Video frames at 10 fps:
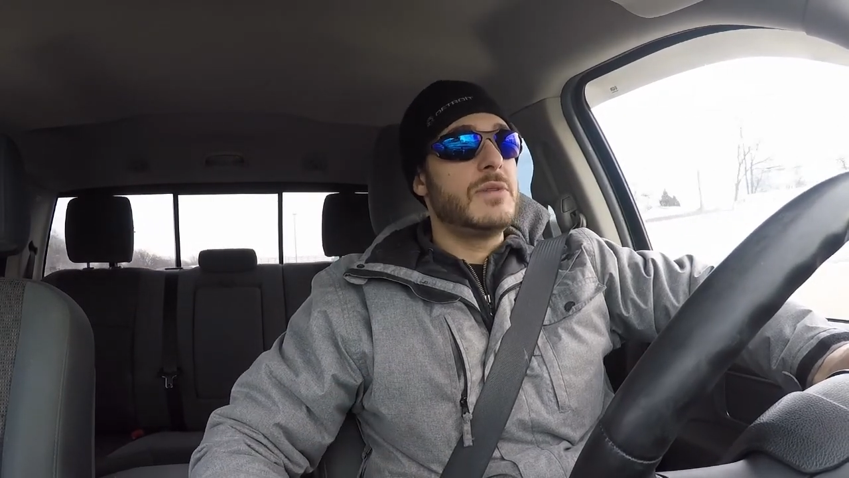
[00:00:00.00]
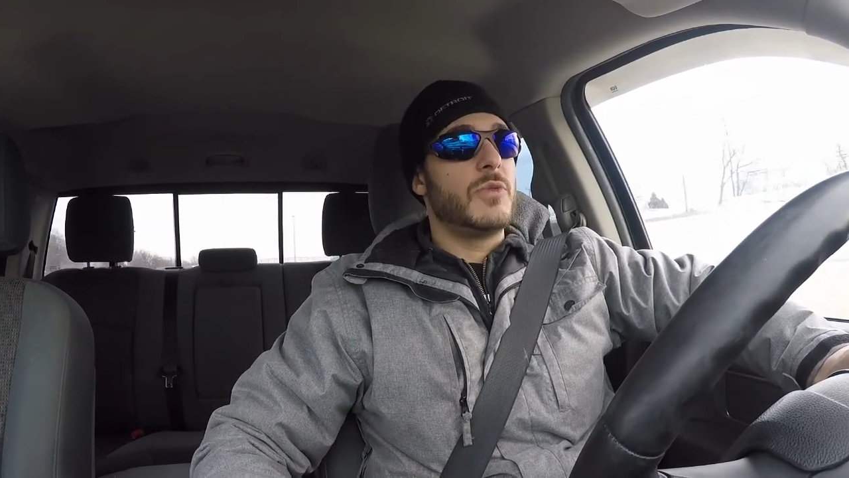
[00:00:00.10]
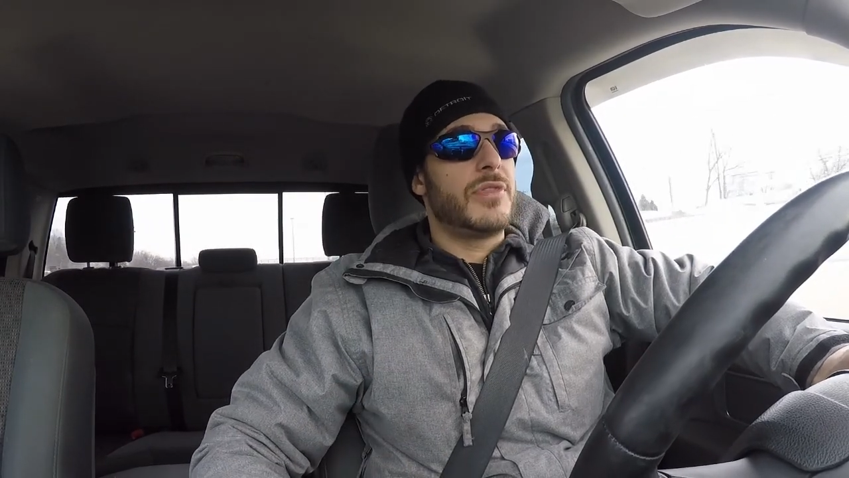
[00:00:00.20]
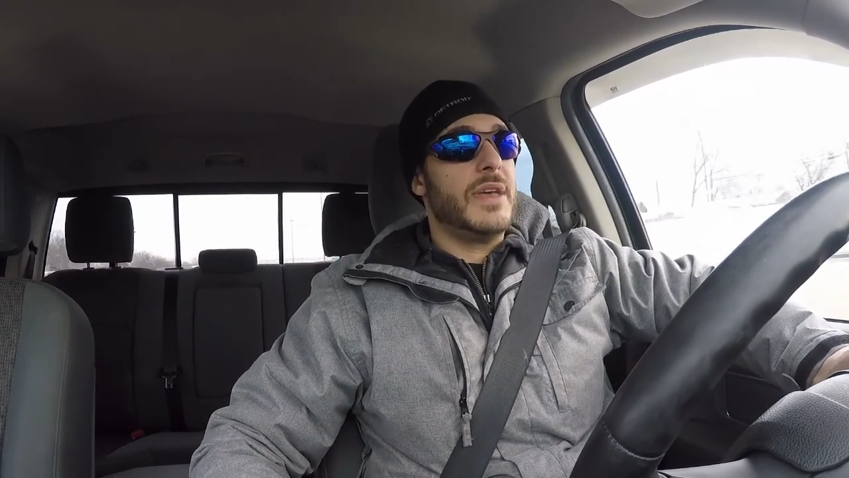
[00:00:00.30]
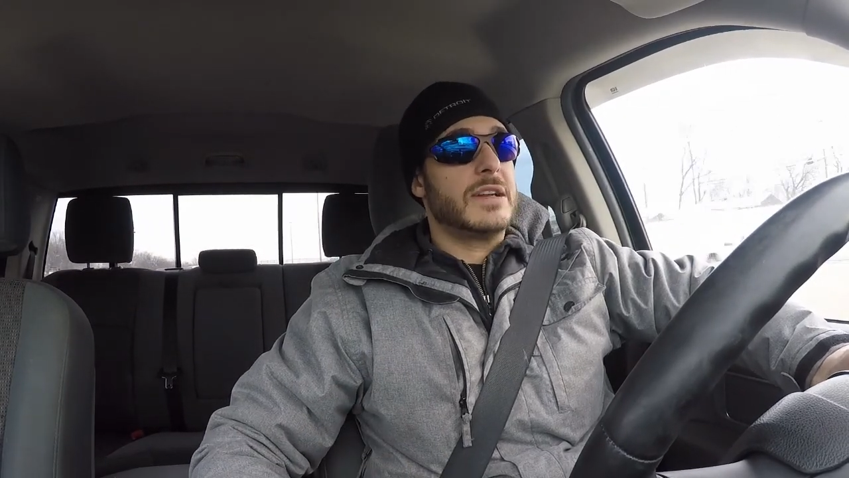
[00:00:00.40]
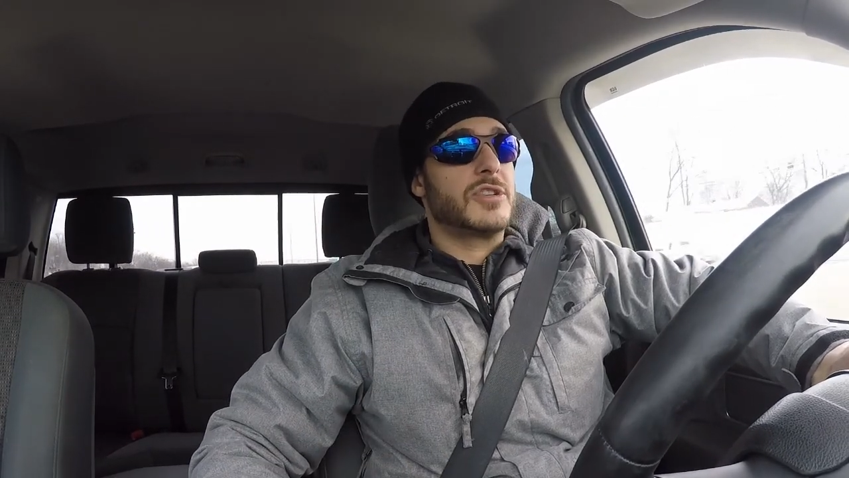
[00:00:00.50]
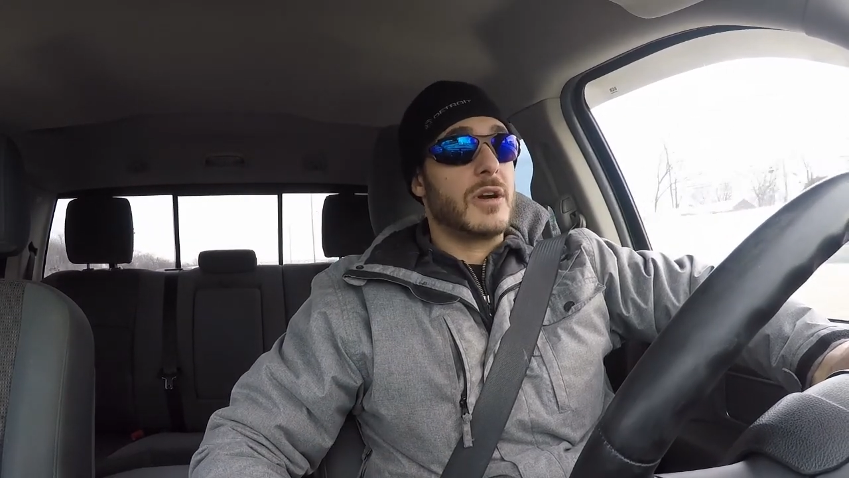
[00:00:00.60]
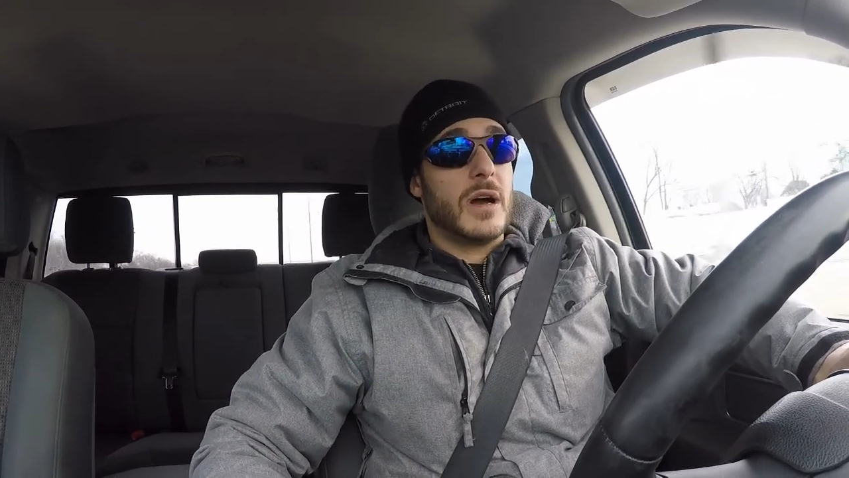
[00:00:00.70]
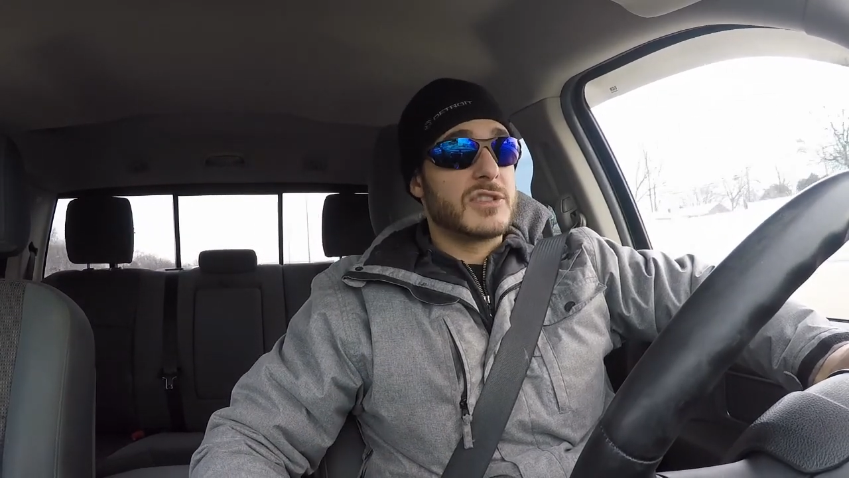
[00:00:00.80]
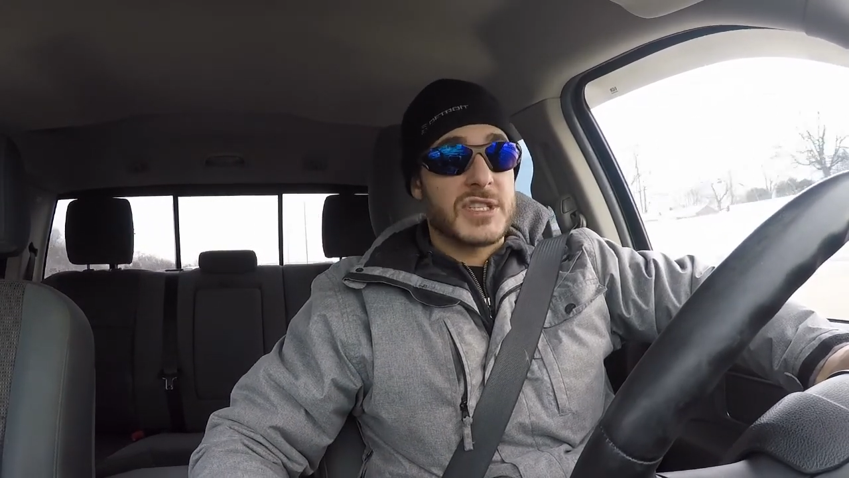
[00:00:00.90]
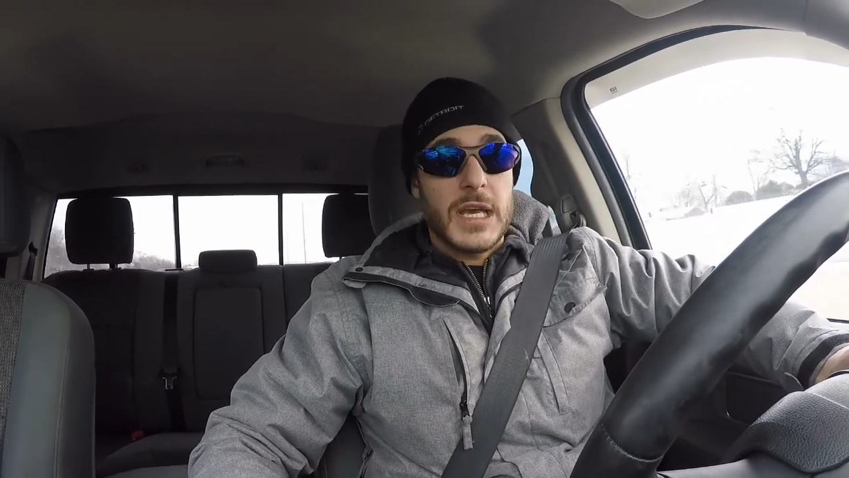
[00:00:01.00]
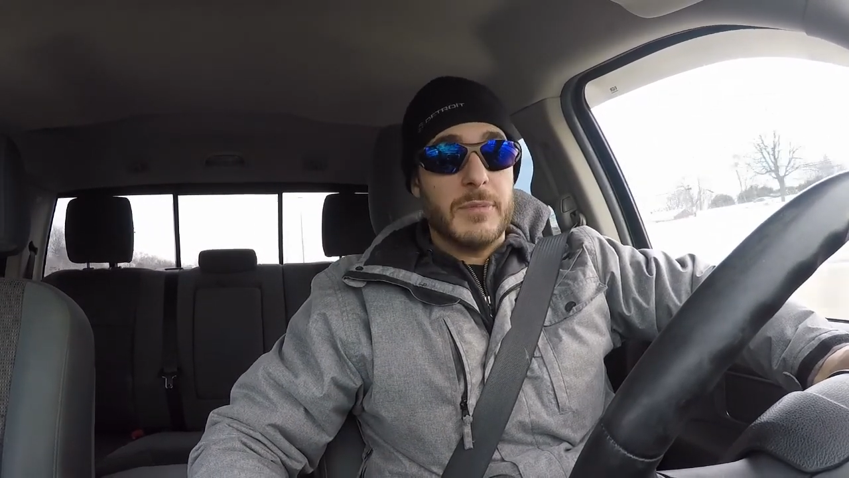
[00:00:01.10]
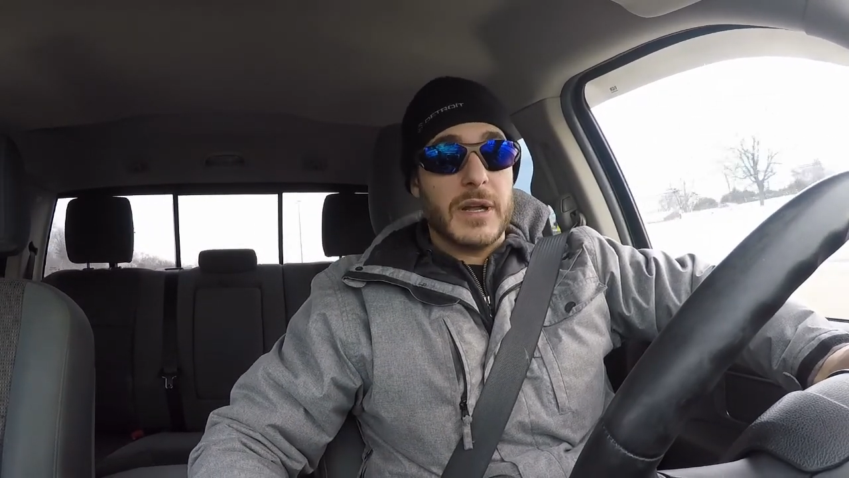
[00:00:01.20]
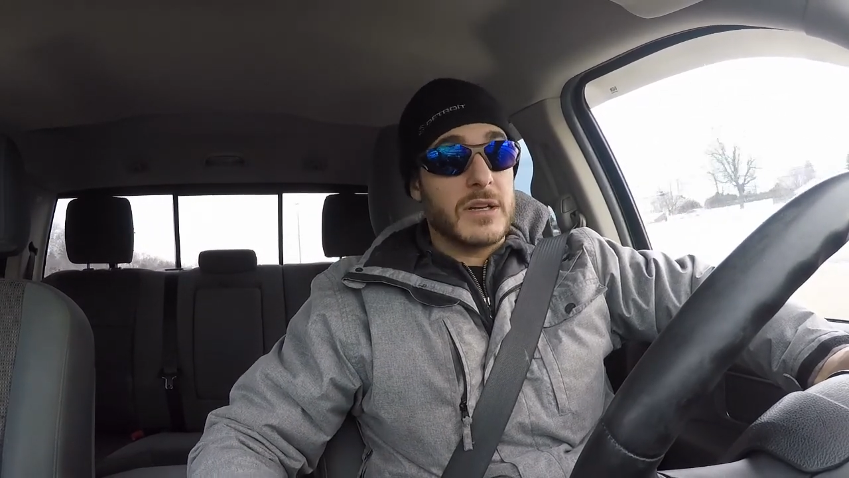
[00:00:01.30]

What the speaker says: with that truck, I'll just keep it.